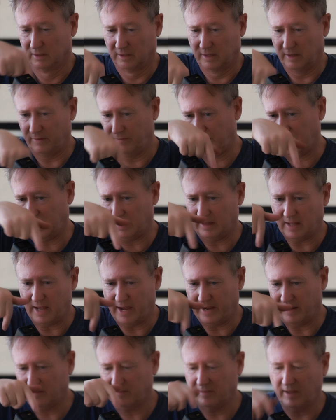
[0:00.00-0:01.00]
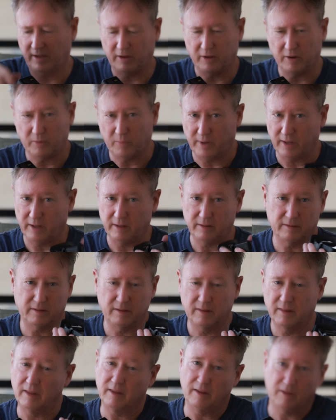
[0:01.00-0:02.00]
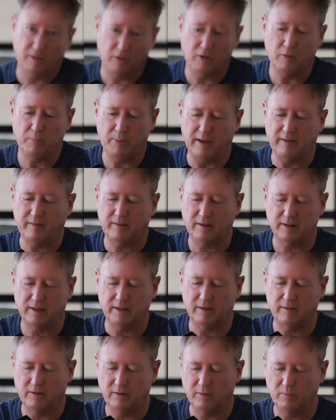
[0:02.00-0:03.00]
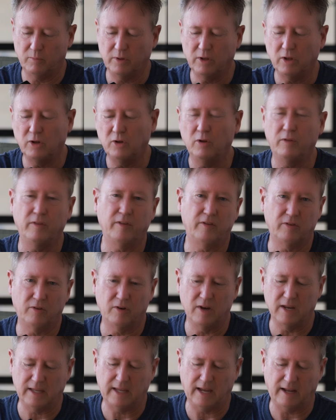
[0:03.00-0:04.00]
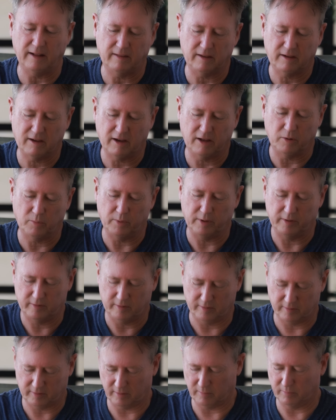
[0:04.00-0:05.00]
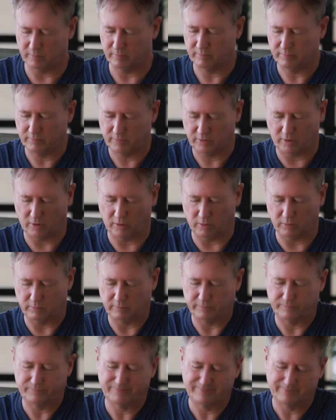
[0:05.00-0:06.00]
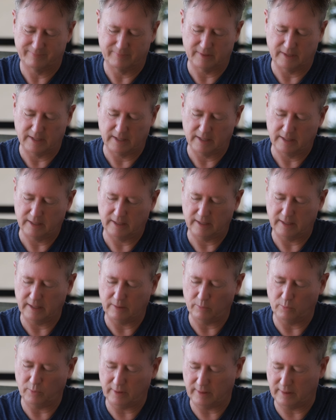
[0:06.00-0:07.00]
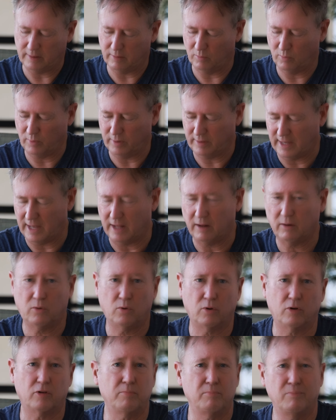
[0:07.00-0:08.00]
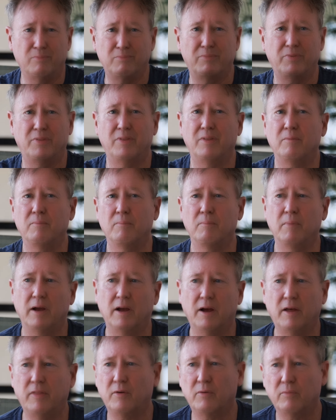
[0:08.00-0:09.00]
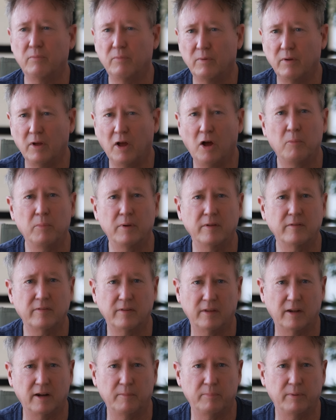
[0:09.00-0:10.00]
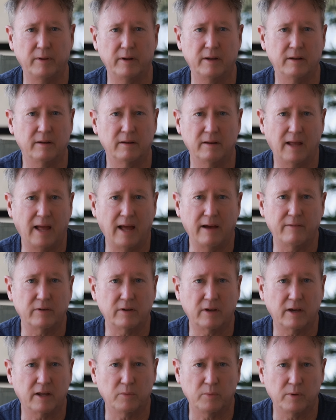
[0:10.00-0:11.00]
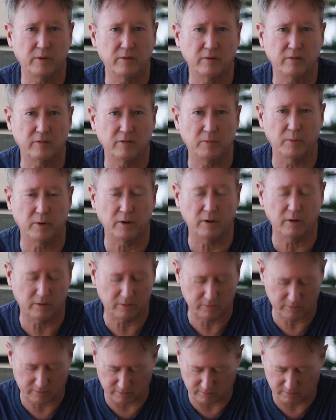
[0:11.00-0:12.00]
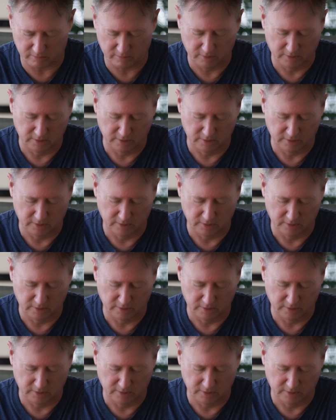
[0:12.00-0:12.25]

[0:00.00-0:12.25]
if you had lines tangled around, you basically, when you do this, you negate the cutaway system. So with that, of course, my other helmet setup, I didn't have a cutaway system at all. So